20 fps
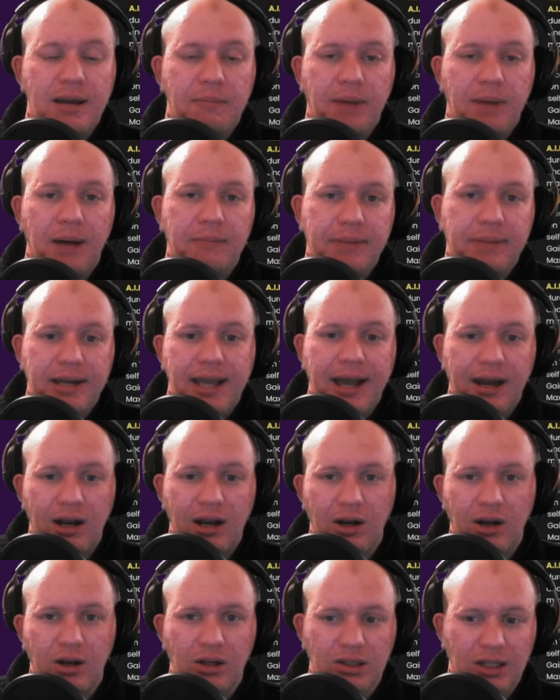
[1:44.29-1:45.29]
pumping out
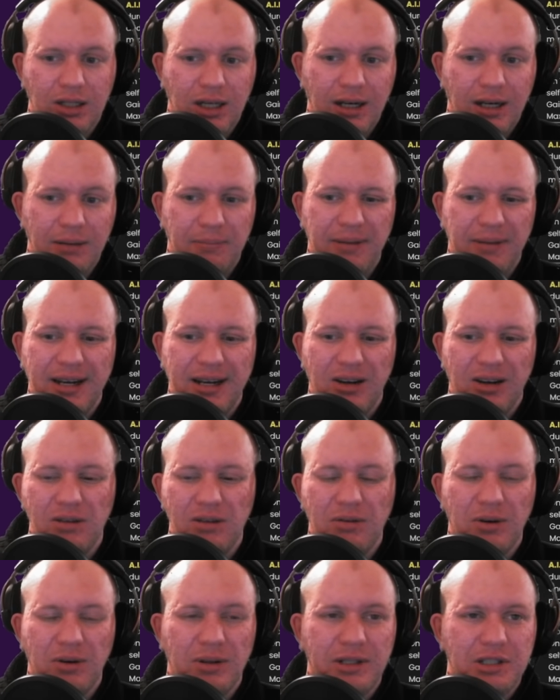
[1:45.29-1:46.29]
a whole lot, but
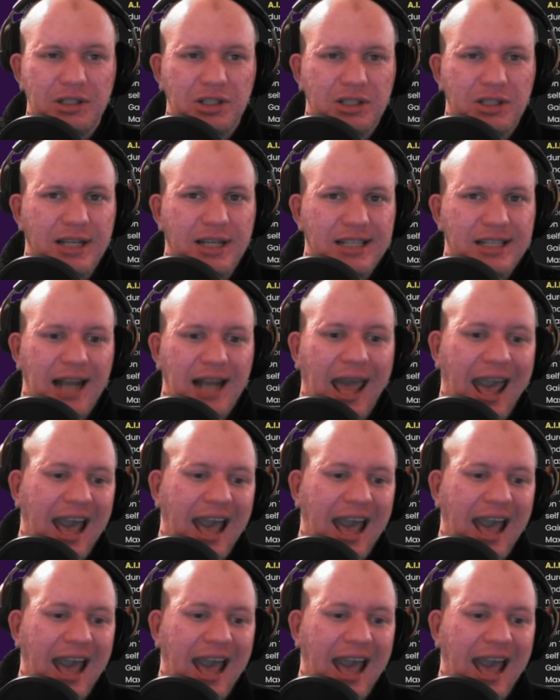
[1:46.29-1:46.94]
overall it just doesn't